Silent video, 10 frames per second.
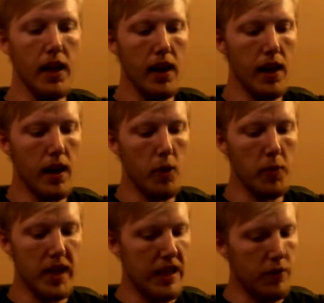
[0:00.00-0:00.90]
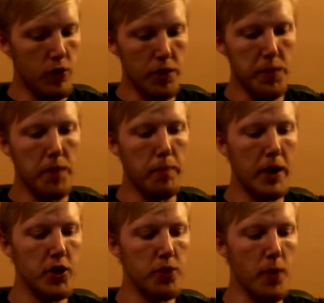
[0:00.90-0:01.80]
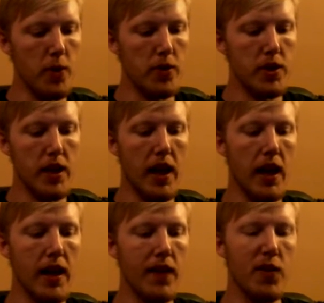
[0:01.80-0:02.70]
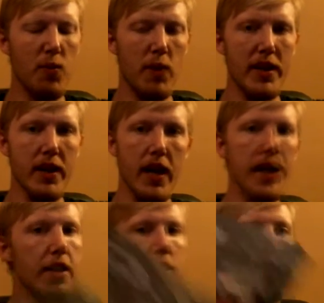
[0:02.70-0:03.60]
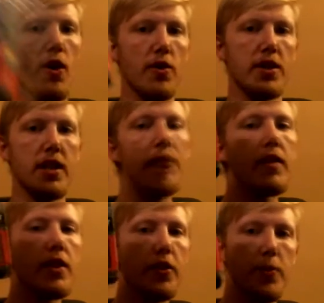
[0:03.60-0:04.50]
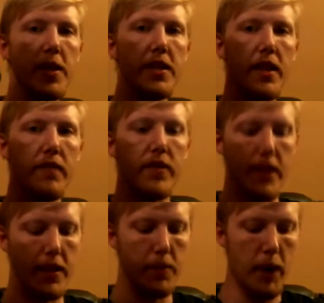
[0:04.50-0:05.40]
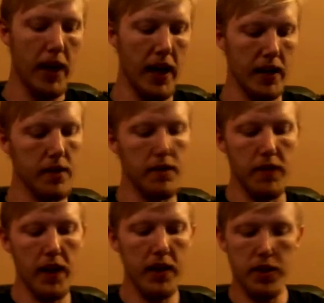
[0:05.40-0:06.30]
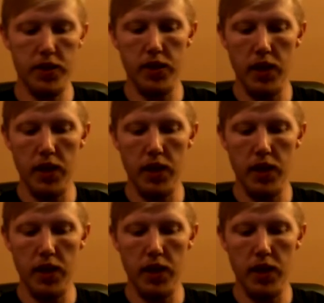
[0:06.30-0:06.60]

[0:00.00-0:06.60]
I'm going to give you some of the benchmarks on the Redline R7 370s by XFX,